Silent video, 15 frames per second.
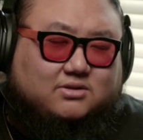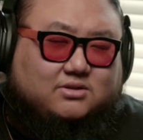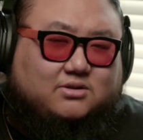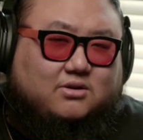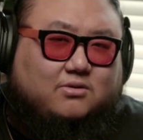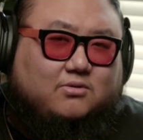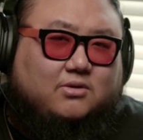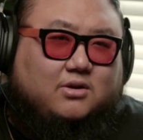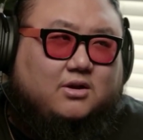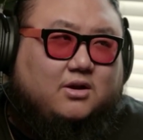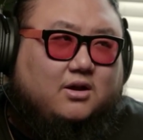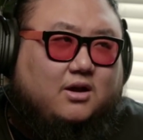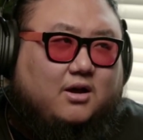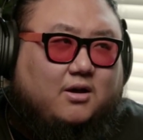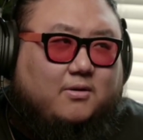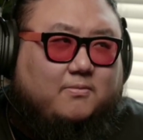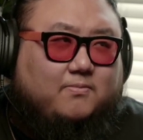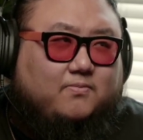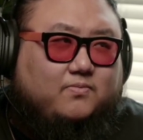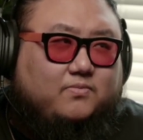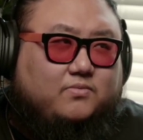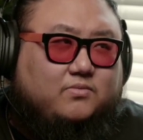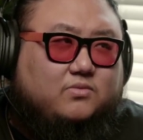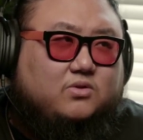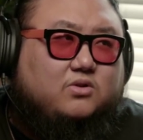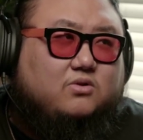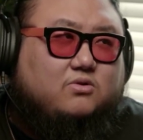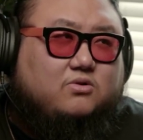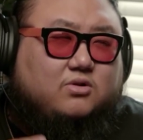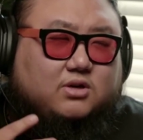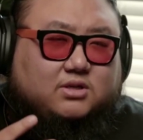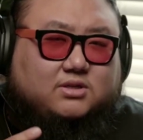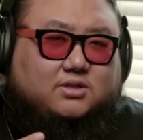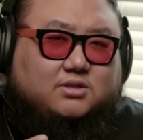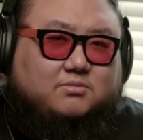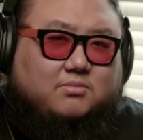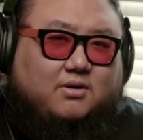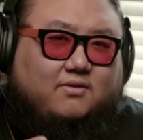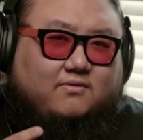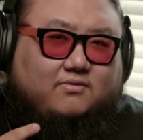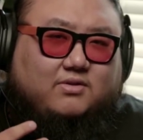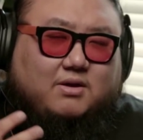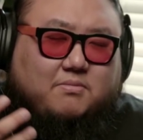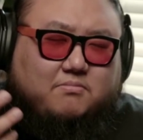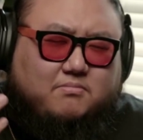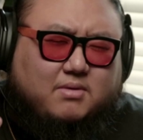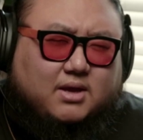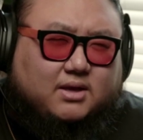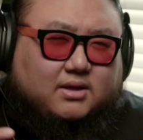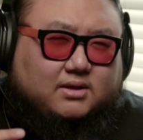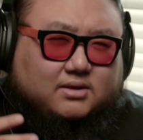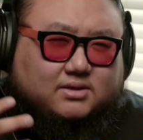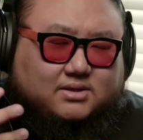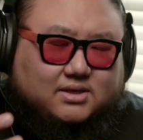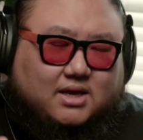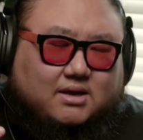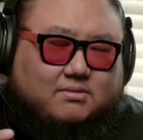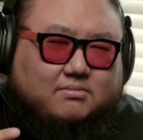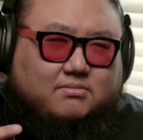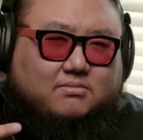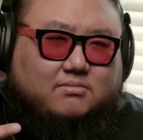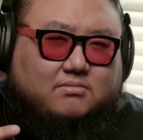So um, the criticism of them making the same